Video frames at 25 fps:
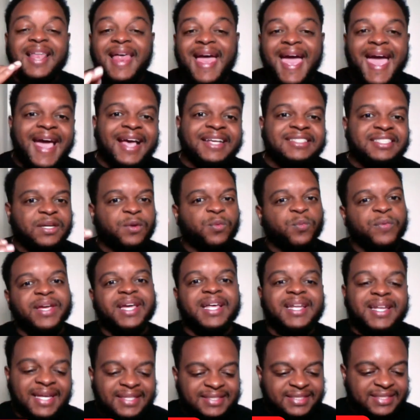class,
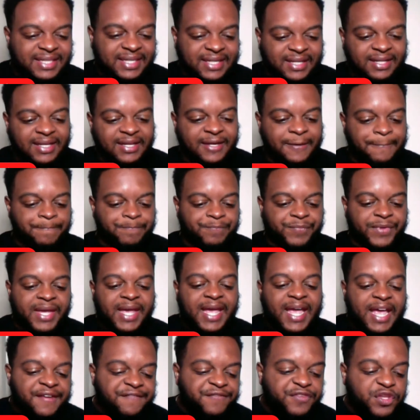realistically,
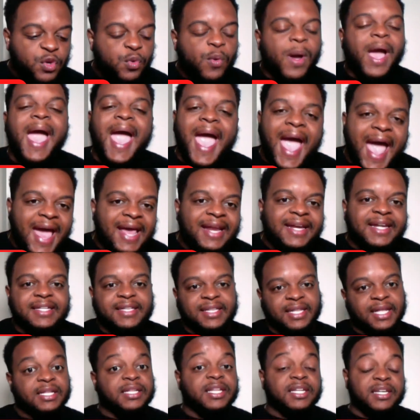if you
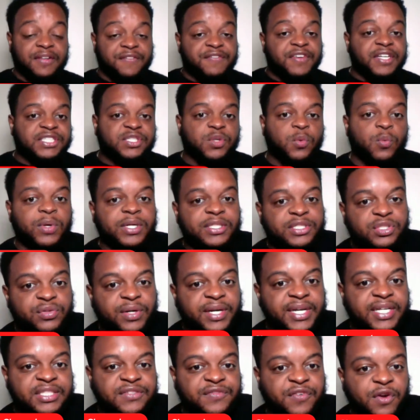added the Division I
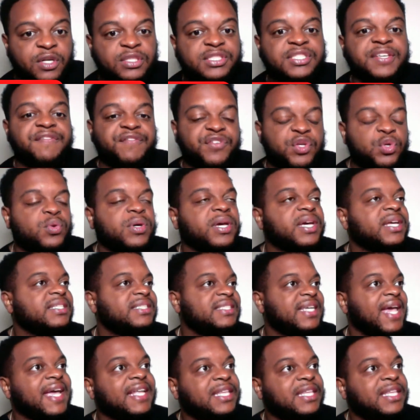transfers, if you could